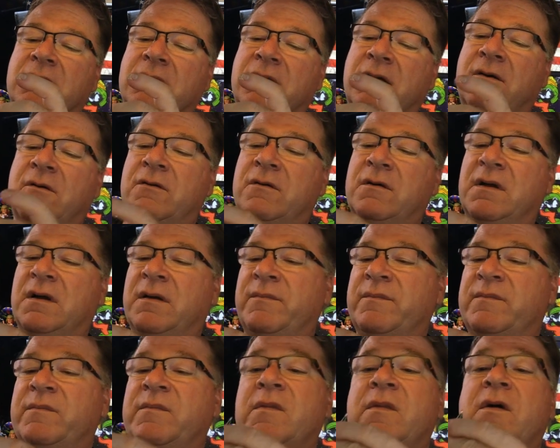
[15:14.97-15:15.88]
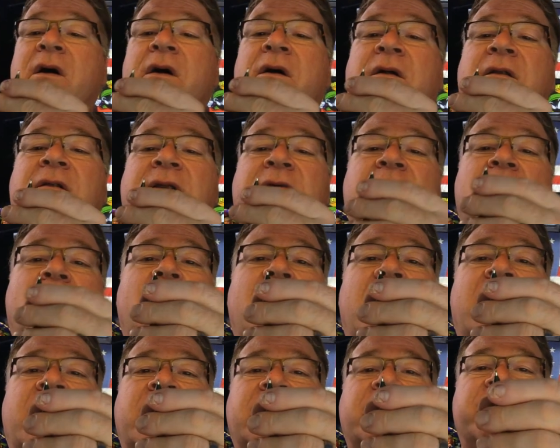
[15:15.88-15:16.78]
Oh, I'm
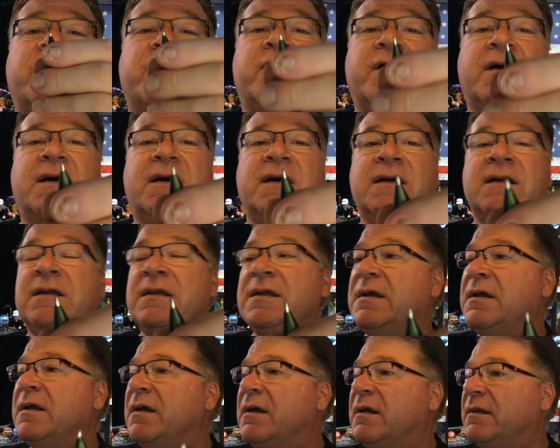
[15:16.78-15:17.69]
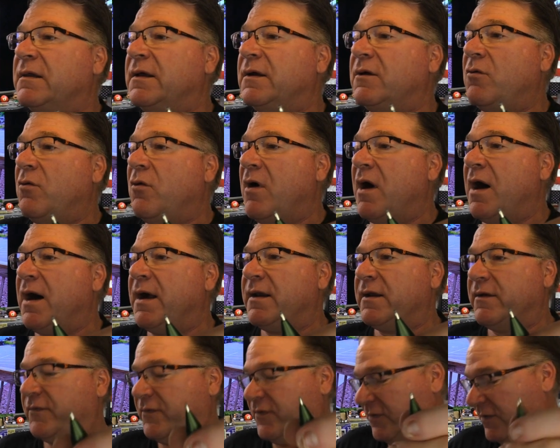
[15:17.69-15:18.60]
wad of uh, little wad
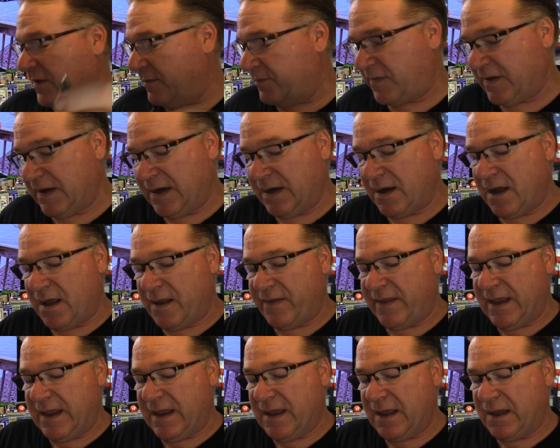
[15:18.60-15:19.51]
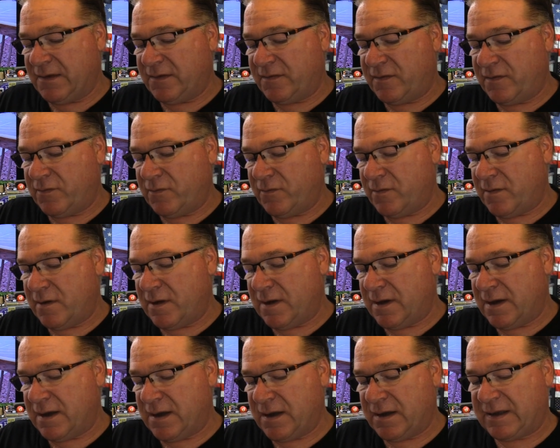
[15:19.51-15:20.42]
of something on the end to
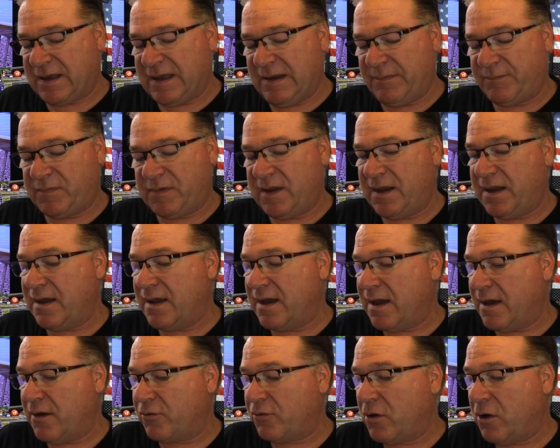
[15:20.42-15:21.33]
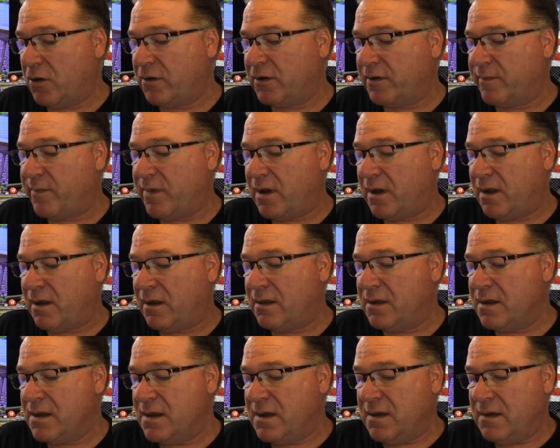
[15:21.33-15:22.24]
uh, keep the uh, roller
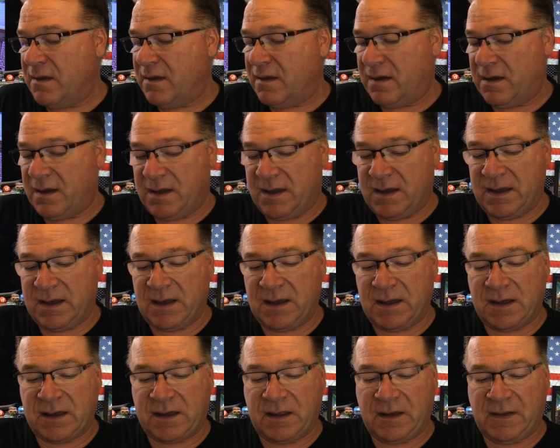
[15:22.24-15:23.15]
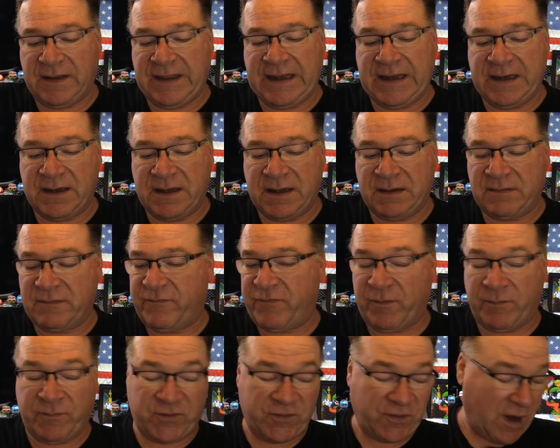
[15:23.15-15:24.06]
ball uh, clean and
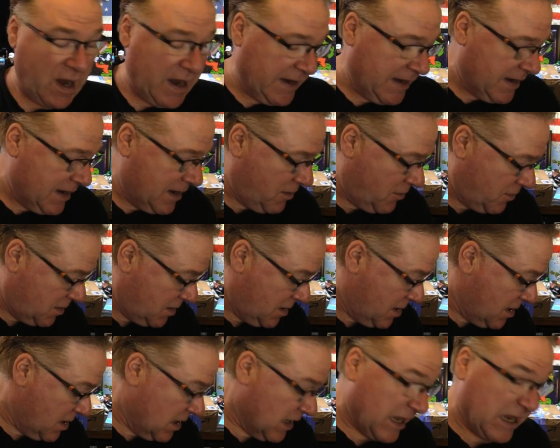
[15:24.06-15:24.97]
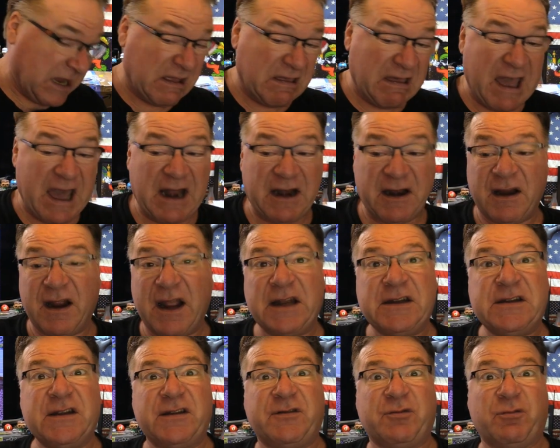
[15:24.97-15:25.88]
from drying out. Either that or I
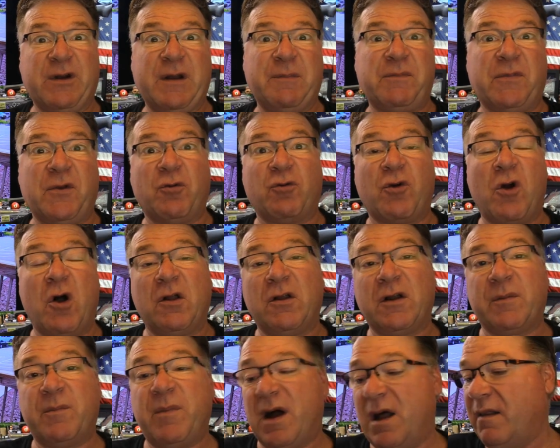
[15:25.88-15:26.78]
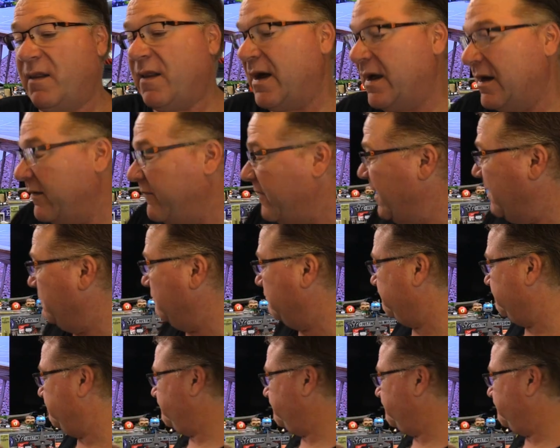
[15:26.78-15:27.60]
just rip the roller ball out of it.